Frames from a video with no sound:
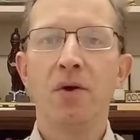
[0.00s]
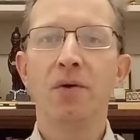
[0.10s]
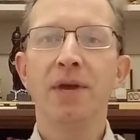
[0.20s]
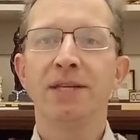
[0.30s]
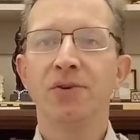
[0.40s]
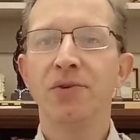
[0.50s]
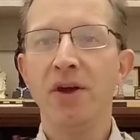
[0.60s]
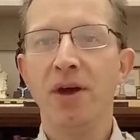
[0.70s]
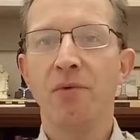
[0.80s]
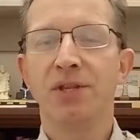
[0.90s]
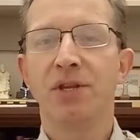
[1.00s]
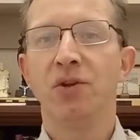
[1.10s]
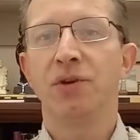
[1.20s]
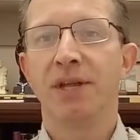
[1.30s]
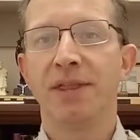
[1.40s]
Okay, so now I want
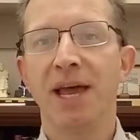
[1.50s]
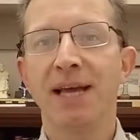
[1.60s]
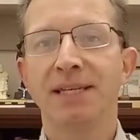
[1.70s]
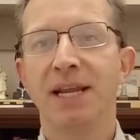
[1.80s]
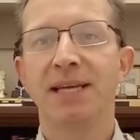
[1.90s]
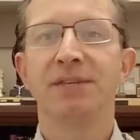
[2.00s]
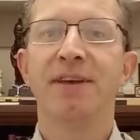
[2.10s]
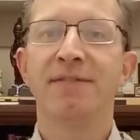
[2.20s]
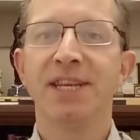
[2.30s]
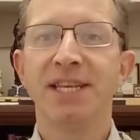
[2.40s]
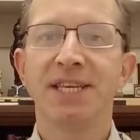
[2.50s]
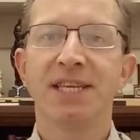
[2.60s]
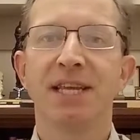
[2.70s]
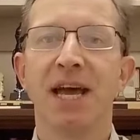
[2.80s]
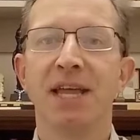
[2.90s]
to look at the last class of
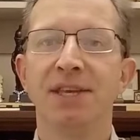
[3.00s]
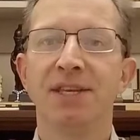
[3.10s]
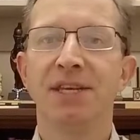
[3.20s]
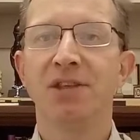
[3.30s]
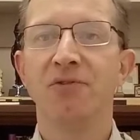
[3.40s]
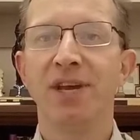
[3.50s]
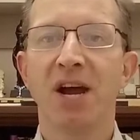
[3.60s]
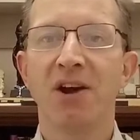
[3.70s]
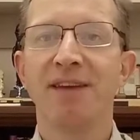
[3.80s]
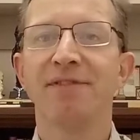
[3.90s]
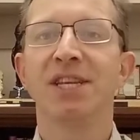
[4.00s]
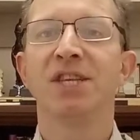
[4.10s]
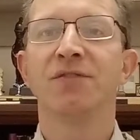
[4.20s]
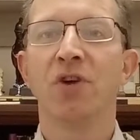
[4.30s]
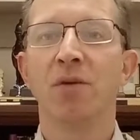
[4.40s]
evidence, and this is the radar
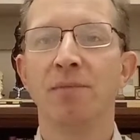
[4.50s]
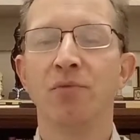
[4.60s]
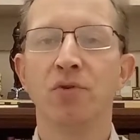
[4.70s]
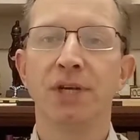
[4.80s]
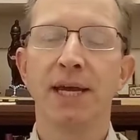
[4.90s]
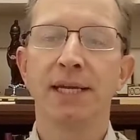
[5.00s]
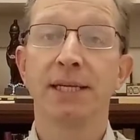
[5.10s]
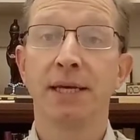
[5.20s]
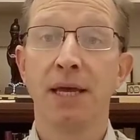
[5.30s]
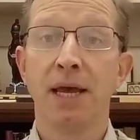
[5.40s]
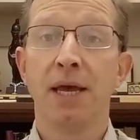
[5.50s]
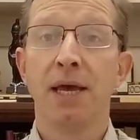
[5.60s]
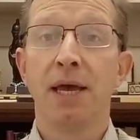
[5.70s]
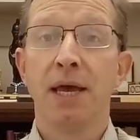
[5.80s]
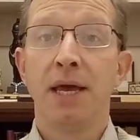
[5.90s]
evidence from the project.
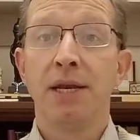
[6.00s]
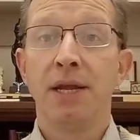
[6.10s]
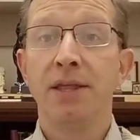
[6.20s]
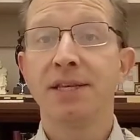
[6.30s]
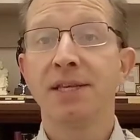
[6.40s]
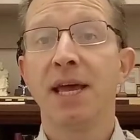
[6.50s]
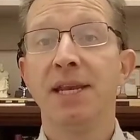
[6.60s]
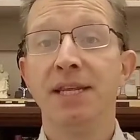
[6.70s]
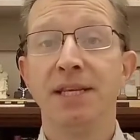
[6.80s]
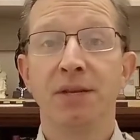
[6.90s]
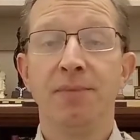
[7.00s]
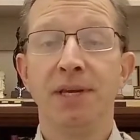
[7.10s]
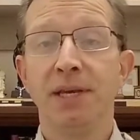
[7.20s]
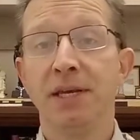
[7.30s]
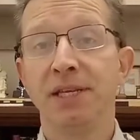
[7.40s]
Now this needs to
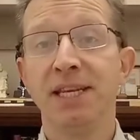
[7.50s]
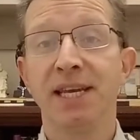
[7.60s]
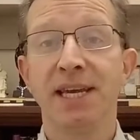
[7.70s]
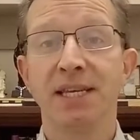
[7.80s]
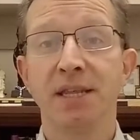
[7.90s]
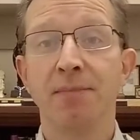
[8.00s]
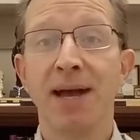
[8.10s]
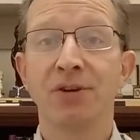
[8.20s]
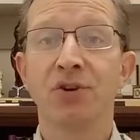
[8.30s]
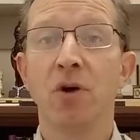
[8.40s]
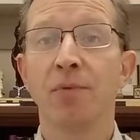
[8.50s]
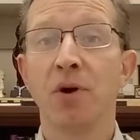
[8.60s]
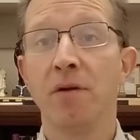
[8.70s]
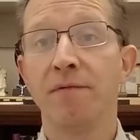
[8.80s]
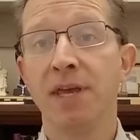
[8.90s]
be seen against the
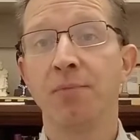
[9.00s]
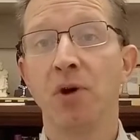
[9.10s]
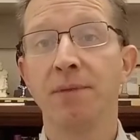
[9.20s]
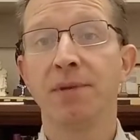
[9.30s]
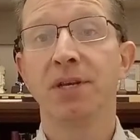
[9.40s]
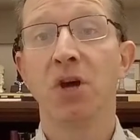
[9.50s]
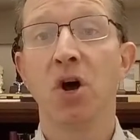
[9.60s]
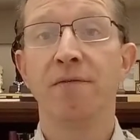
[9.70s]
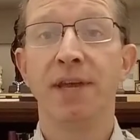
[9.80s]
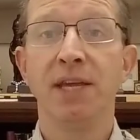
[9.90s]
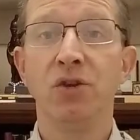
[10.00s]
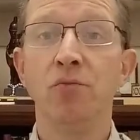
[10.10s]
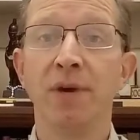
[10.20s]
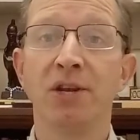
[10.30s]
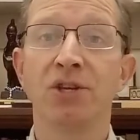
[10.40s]
backdrop of the appointment of a
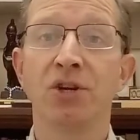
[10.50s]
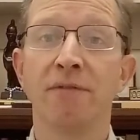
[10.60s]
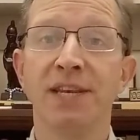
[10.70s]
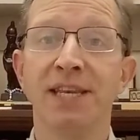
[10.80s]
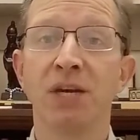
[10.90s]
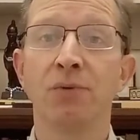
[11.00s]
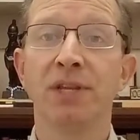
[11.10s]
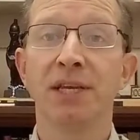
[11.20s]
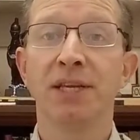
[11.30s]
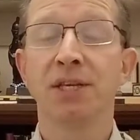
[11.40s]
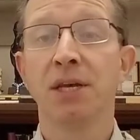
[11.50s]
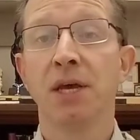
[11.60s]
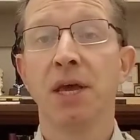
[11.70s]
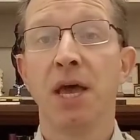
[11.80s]
new Minister of Antiquities